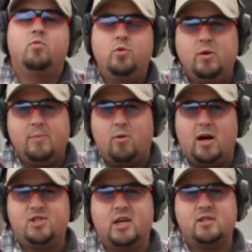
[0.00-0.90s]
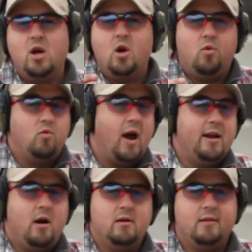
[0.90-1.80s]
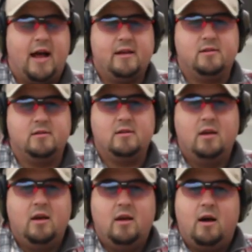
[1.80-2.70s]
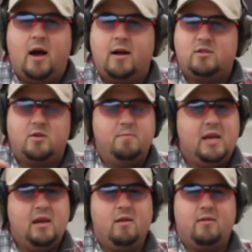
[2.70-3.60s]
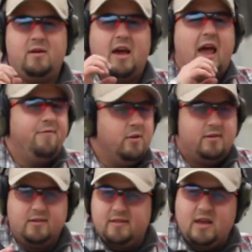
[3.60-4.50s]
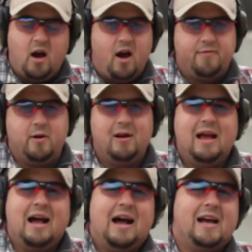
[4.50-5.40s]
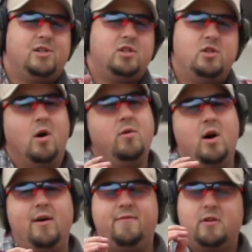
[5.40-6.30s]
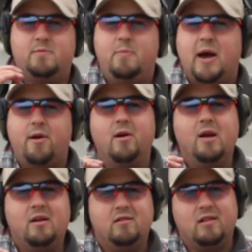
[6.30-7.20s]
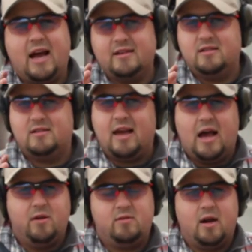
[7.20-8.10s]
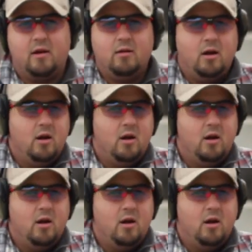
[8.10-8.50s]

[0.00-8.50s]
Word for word: Rudy Project Rydon glasses. To me, everything that they offer, I just don't know if there's better glasses out there.